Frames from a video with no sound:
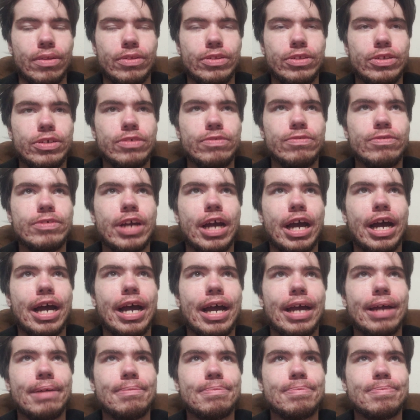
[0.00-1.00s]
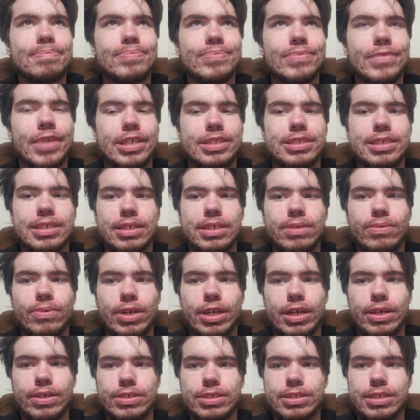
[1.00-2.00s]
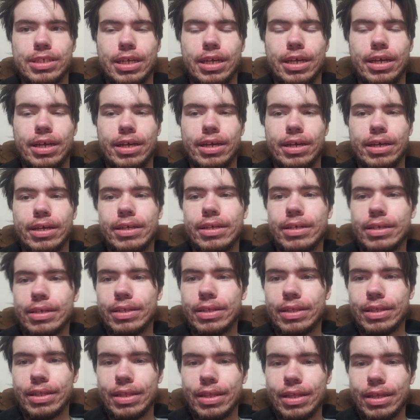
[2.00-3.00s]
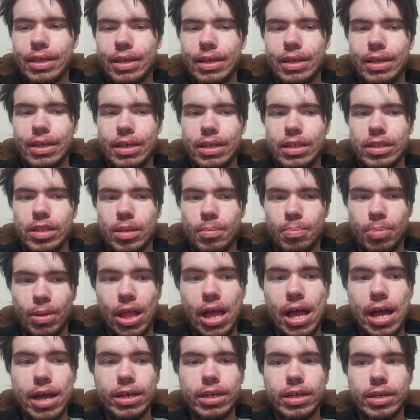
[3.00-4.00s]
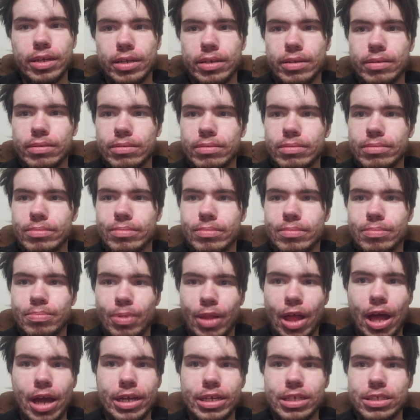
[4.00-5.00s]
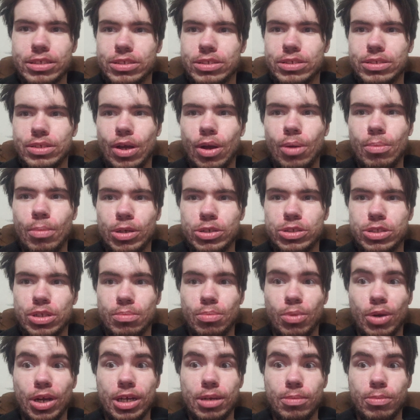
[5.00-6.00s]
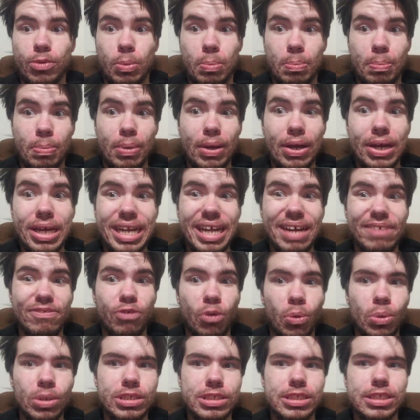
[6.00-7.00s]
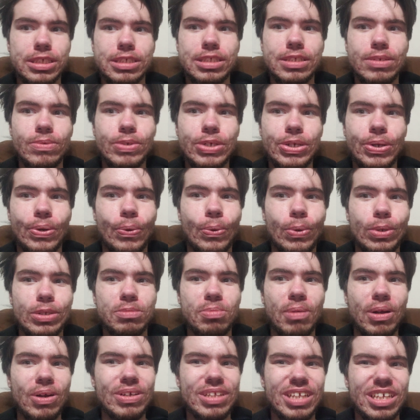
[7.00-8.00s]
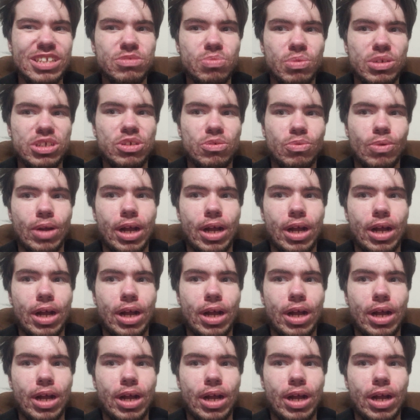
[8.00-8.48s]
you've got, let's see what else. The block is almost unbreakable, but at 460 wheel horsepower, that's when your